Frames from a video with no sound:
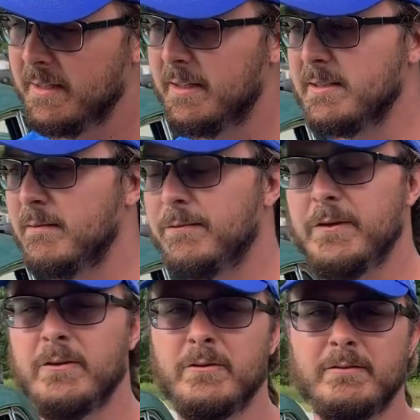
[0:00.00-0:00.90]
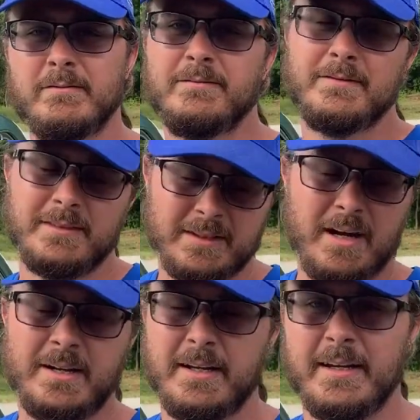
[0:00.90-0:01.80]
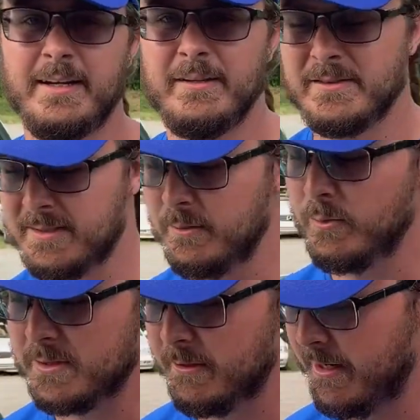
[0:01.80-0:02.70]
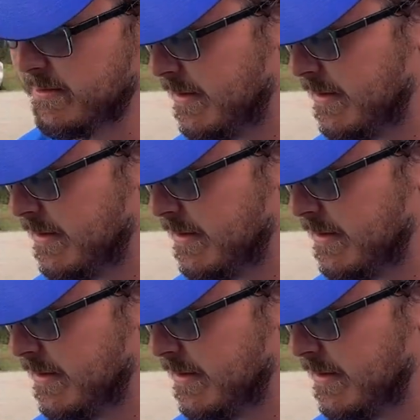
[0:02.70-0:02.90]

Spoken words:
get some food, kind of hang out and see what you're actually